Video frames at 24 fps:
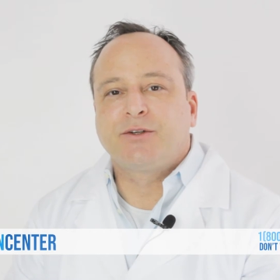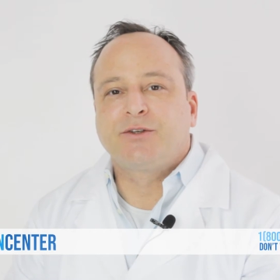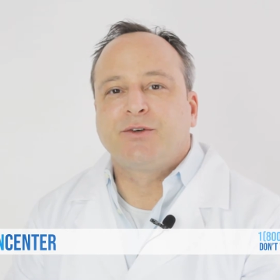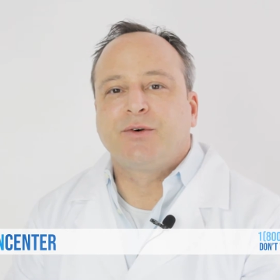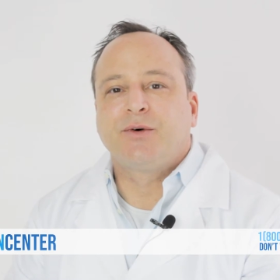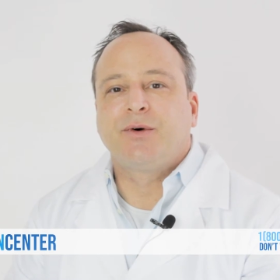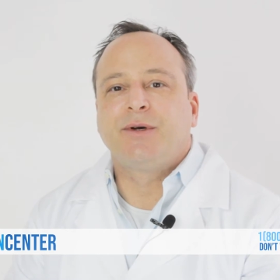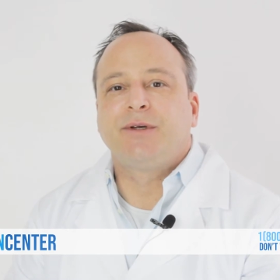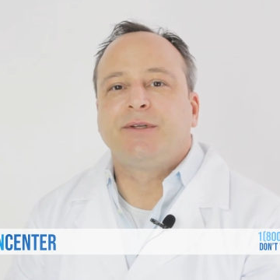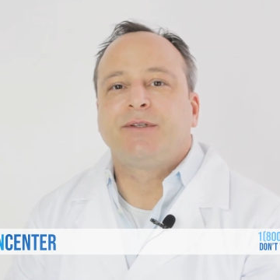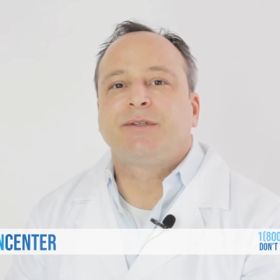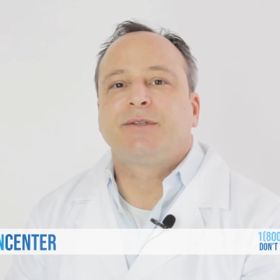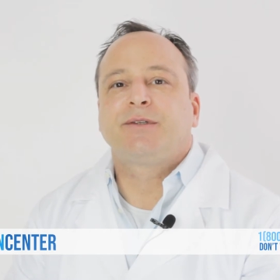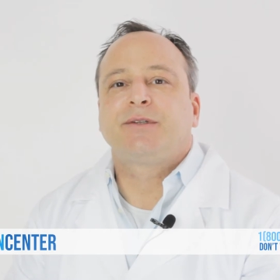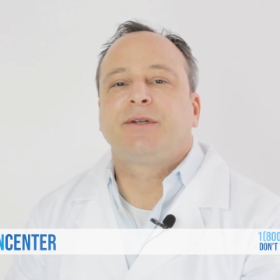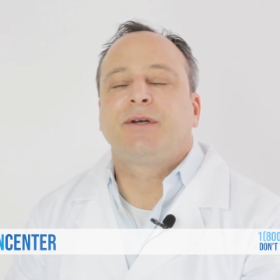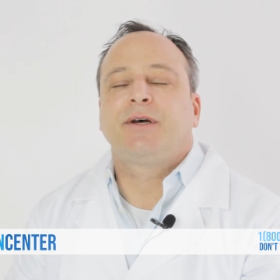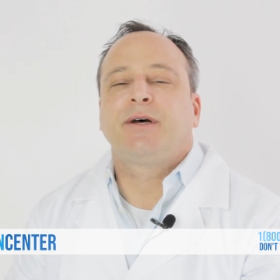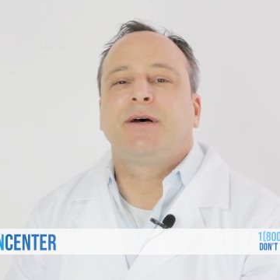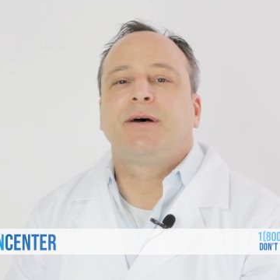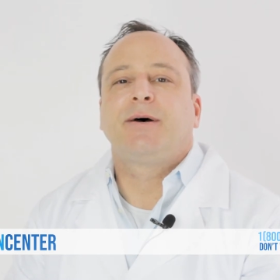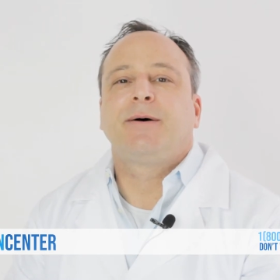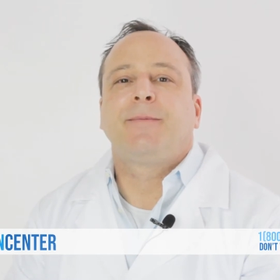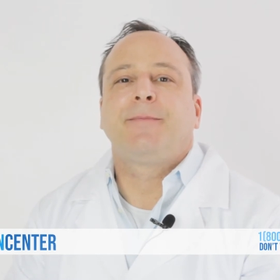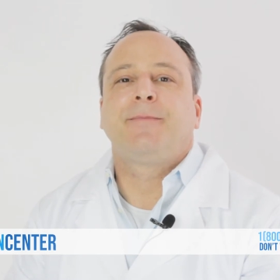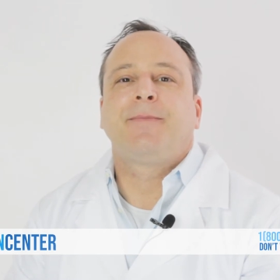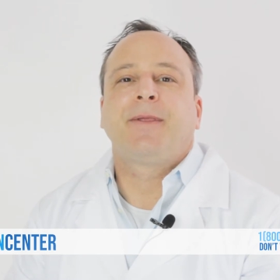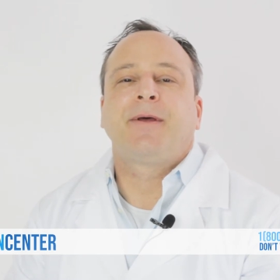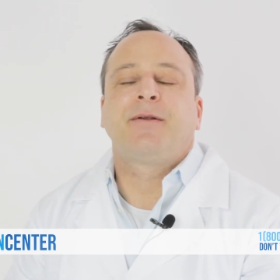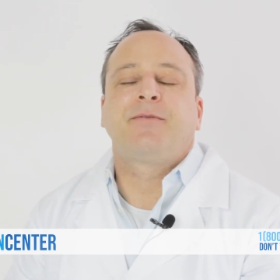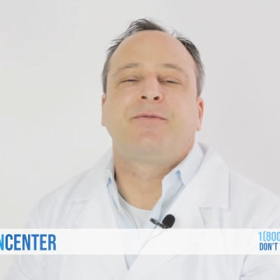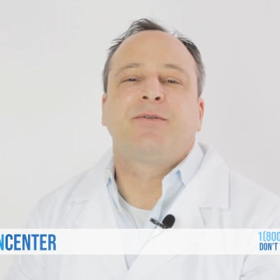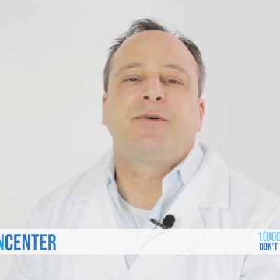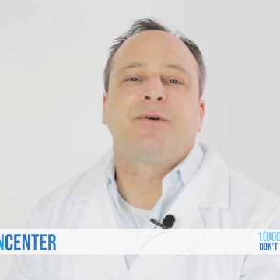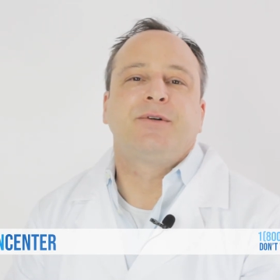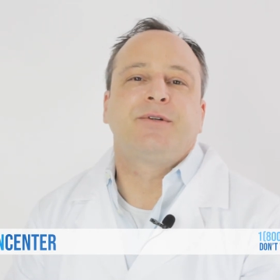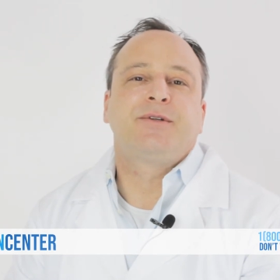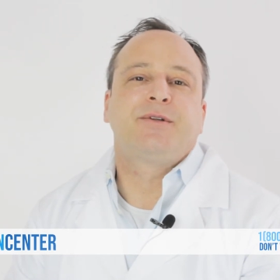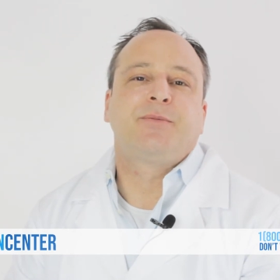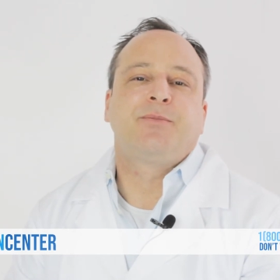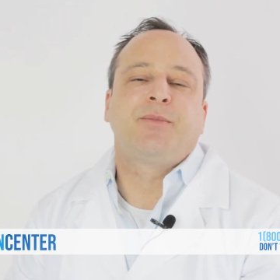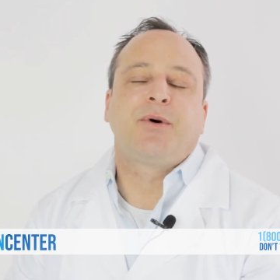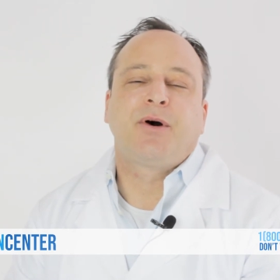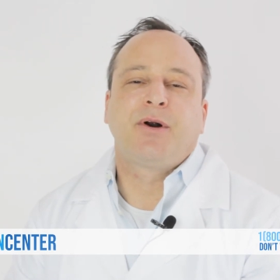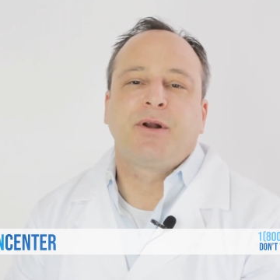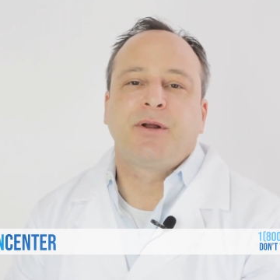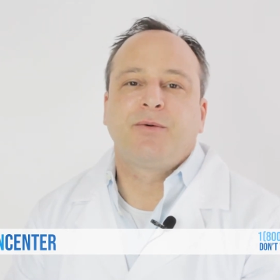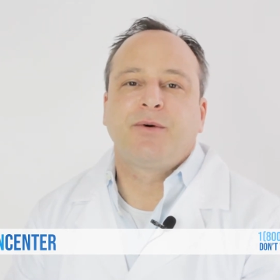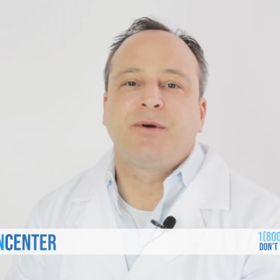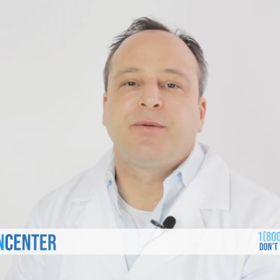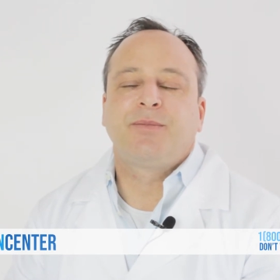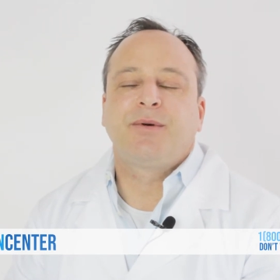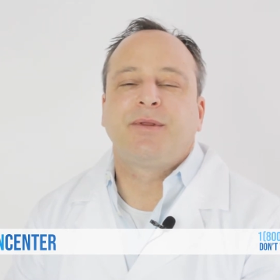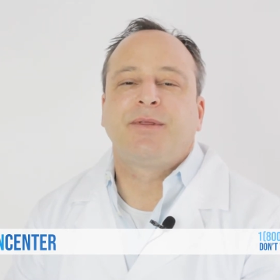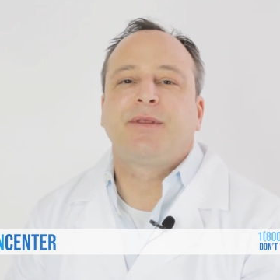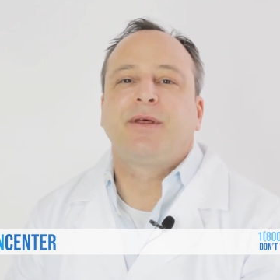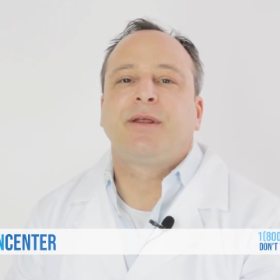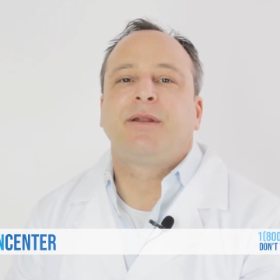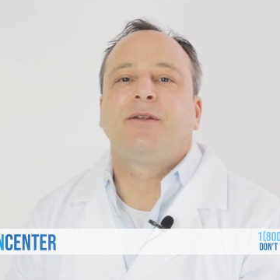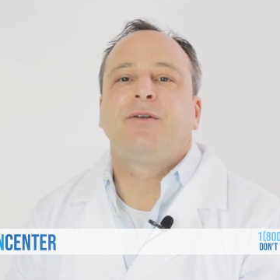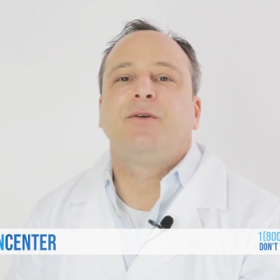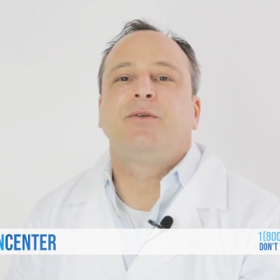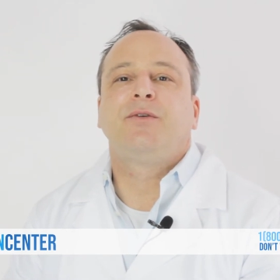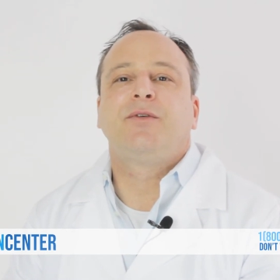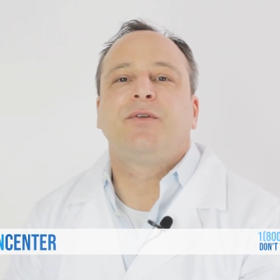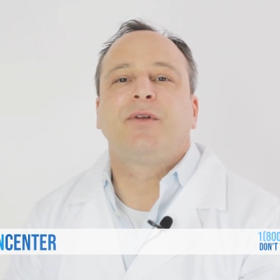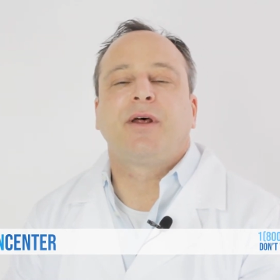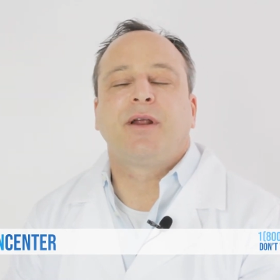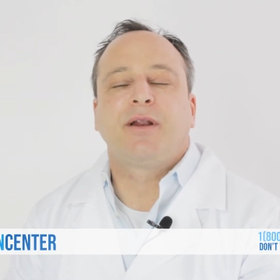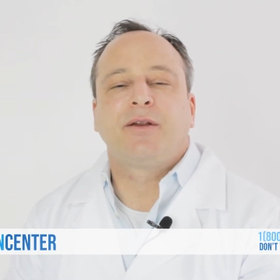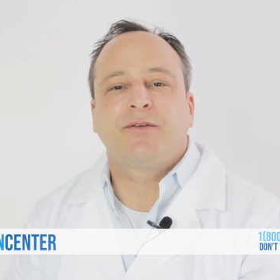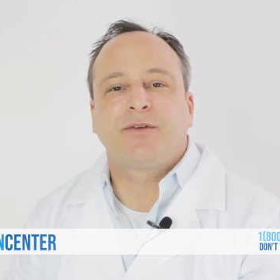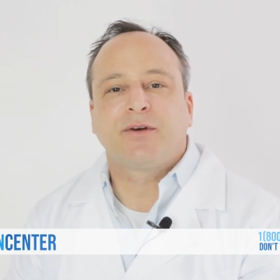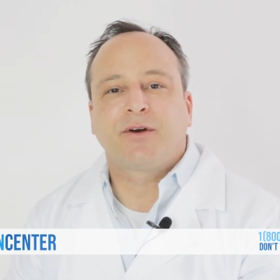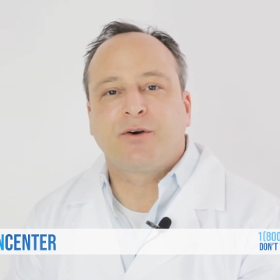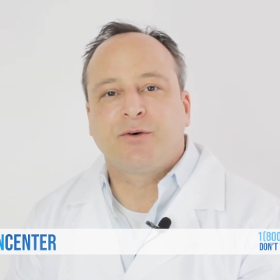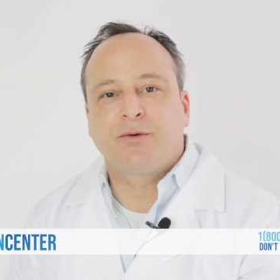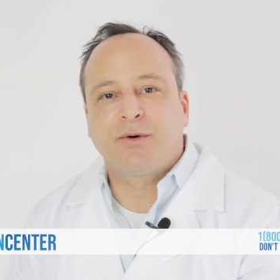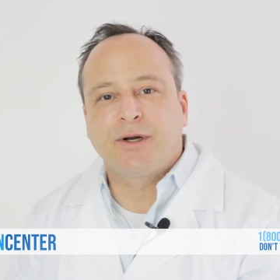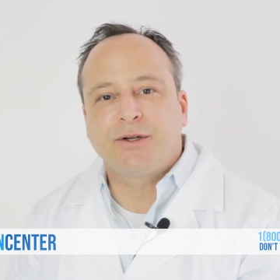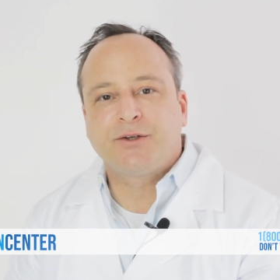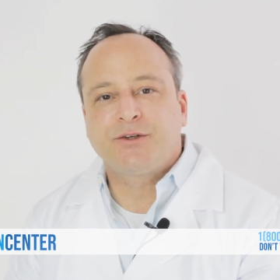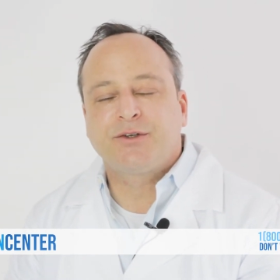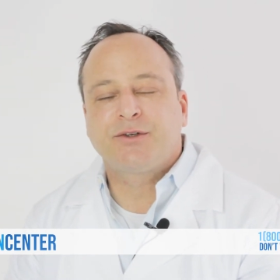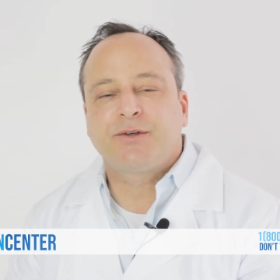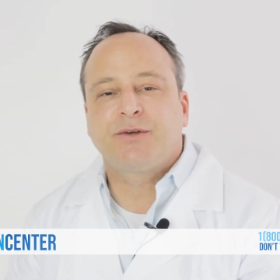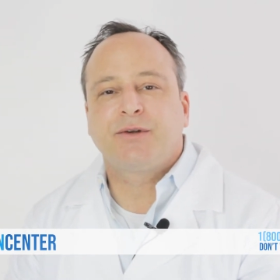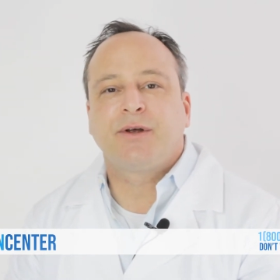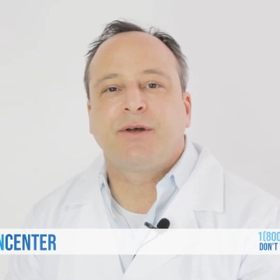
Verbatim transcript: of choice um, at first to party with, but then uses that as a crutch,